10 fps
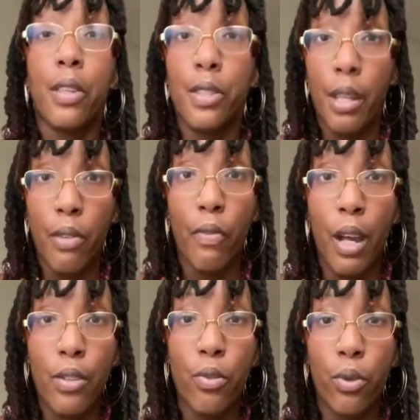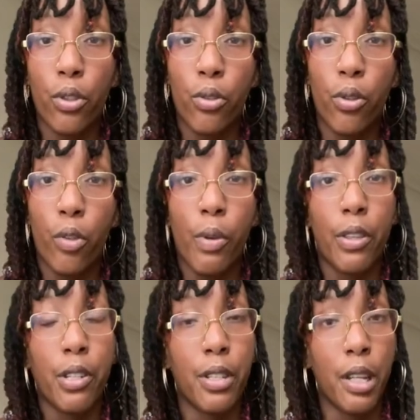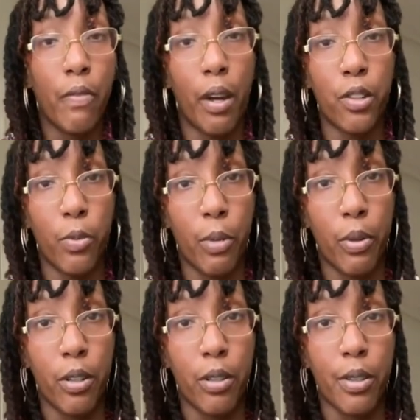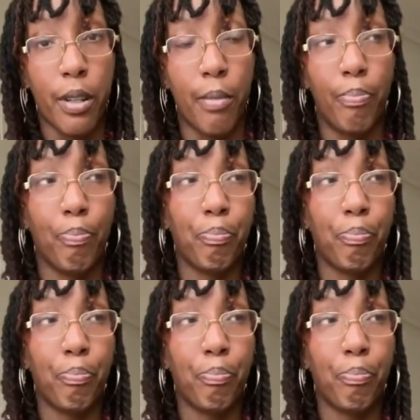The same fats you cook with are the same fats you want to put on your skin.